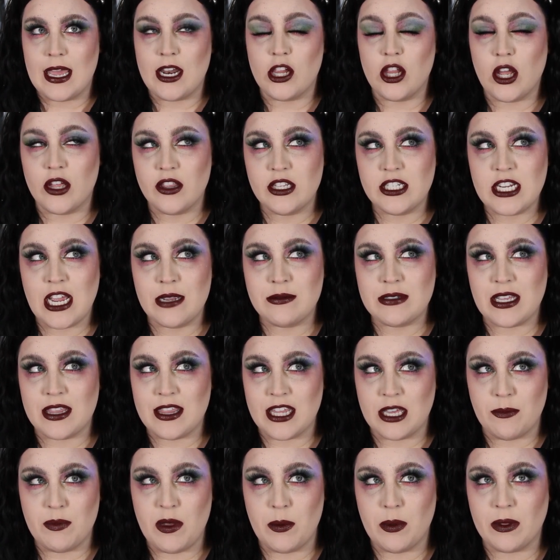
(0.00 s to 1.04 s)
And a lot of the times I
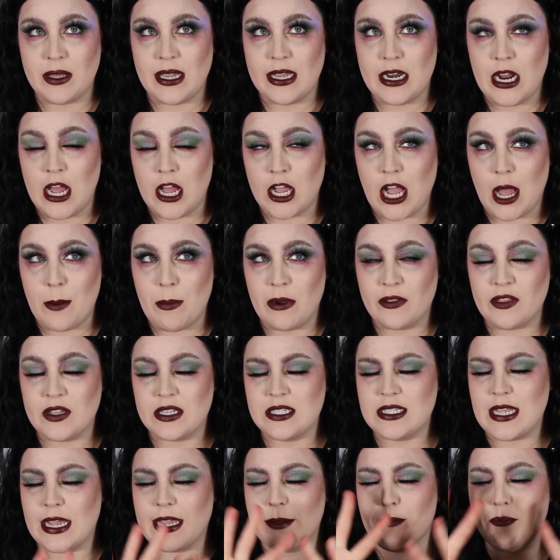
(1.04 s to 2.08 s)
think people get hung up on
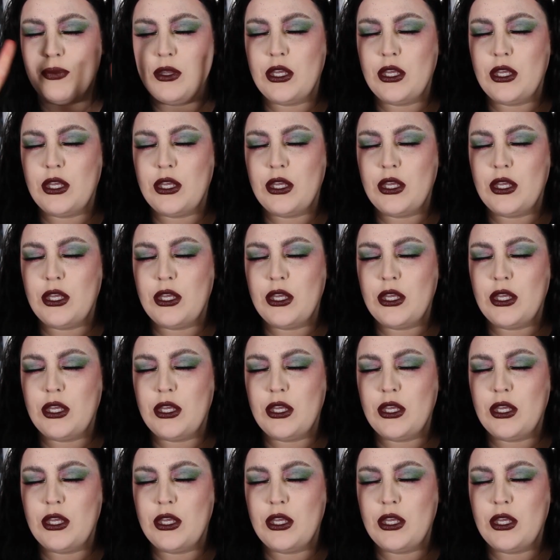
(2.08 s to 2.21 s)
this like